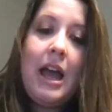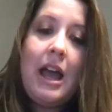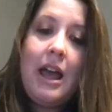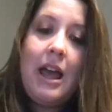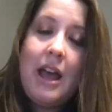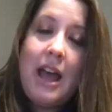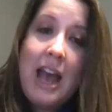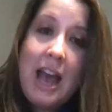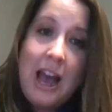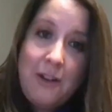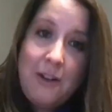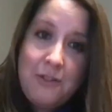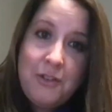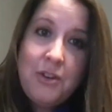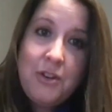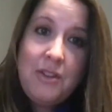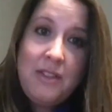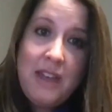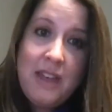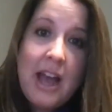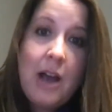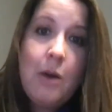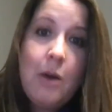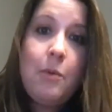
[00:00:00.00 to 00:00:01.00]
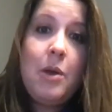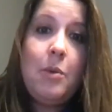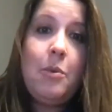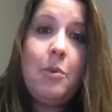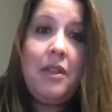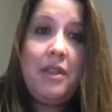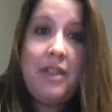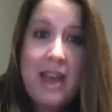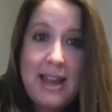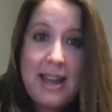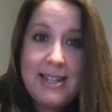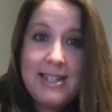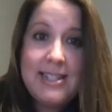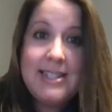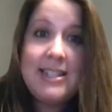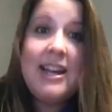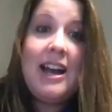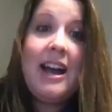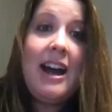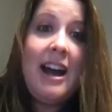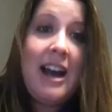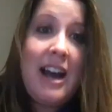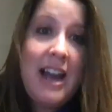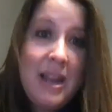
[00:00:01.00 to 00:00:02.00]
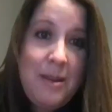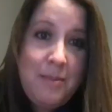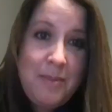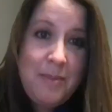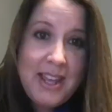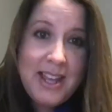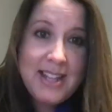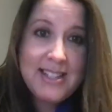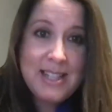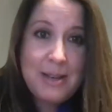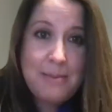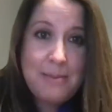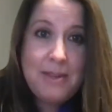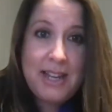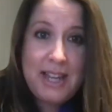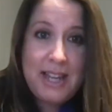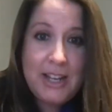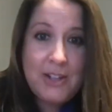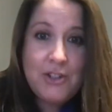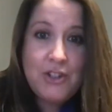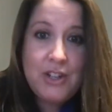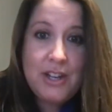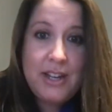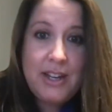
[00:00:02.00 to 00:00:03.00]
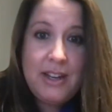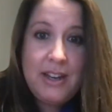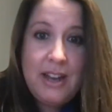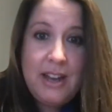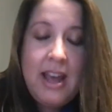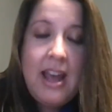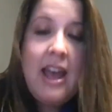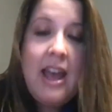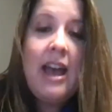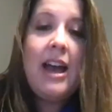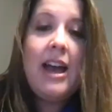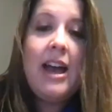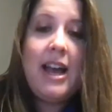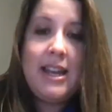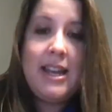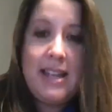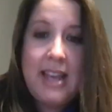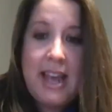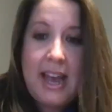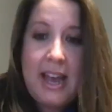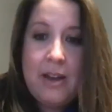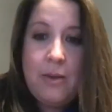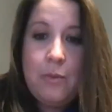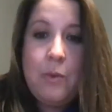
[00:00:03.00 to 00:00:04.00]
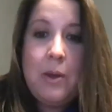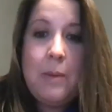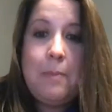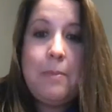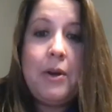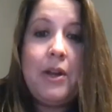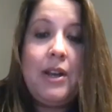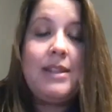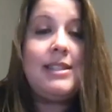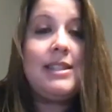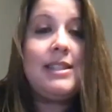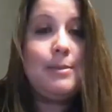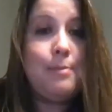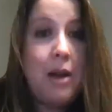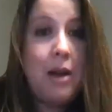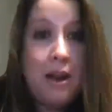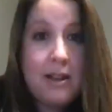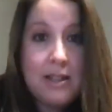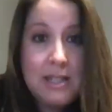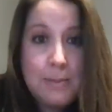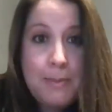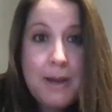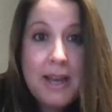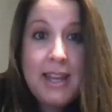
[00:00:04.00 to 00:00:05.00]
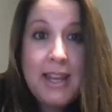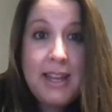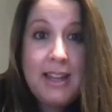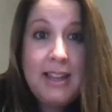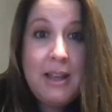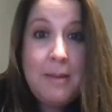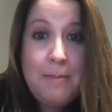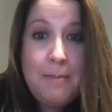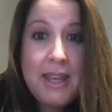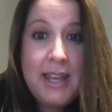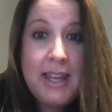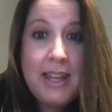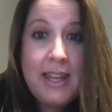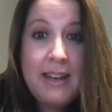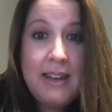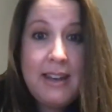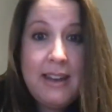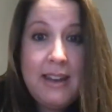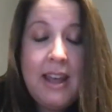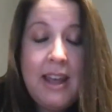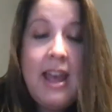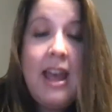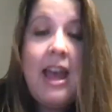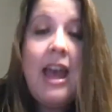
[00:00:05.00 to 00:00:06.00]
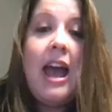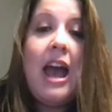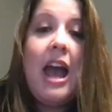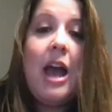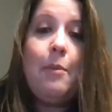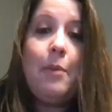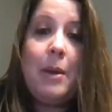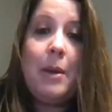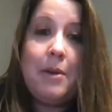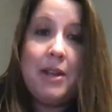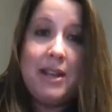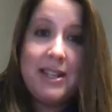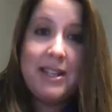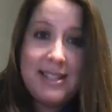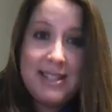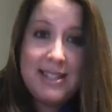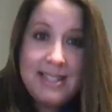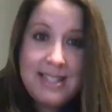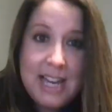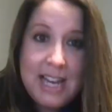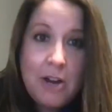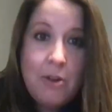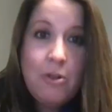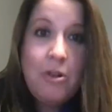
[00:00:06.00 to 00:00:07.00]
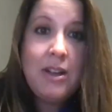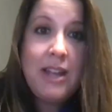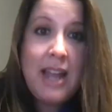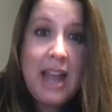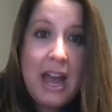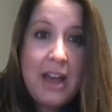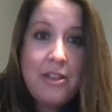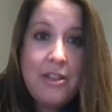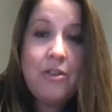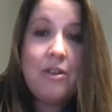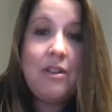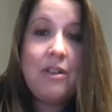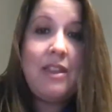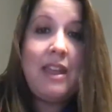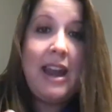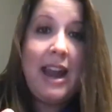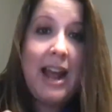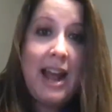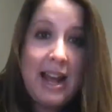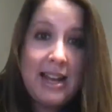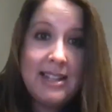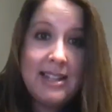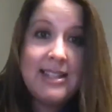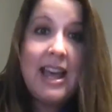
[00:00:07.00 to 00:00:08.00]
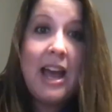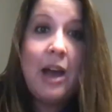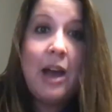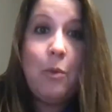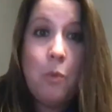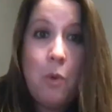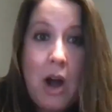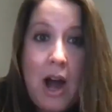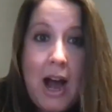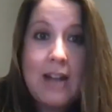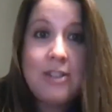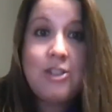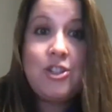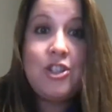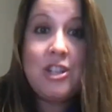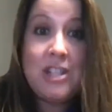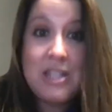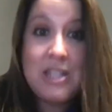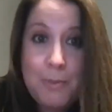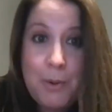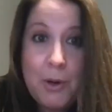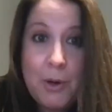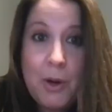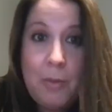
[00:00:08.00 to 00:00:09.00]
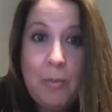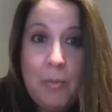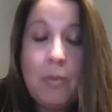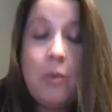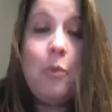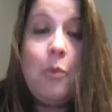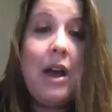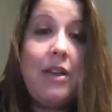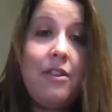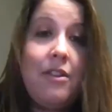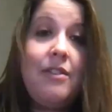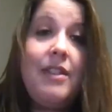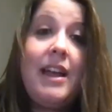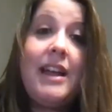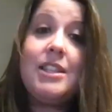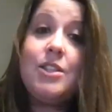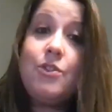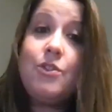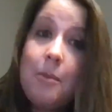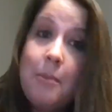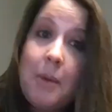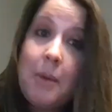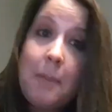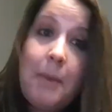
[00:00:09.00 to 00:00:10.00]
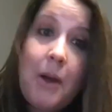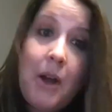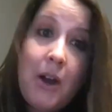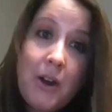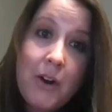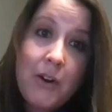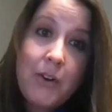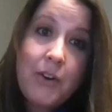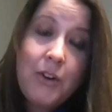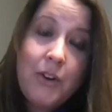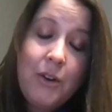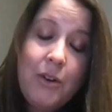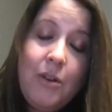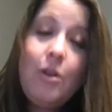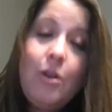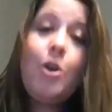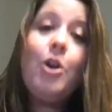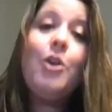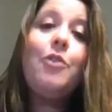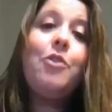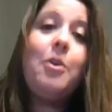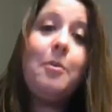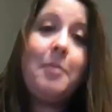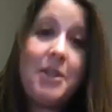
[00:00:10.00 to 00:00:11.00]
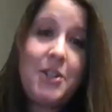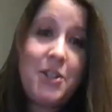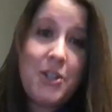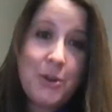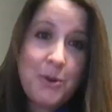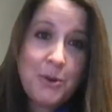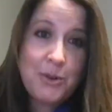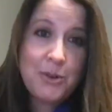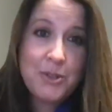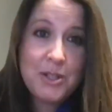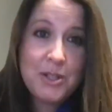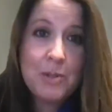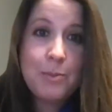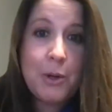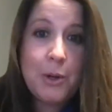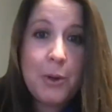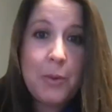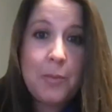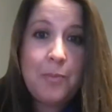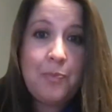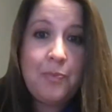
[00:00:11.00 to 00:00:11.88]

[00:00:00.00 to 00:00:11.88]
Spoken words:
After that, we will then time the insemination. Again, we put a small speculum in, and we put a sterile catheter that has that washed sperm, whether that's from a partner or from a donor sperm.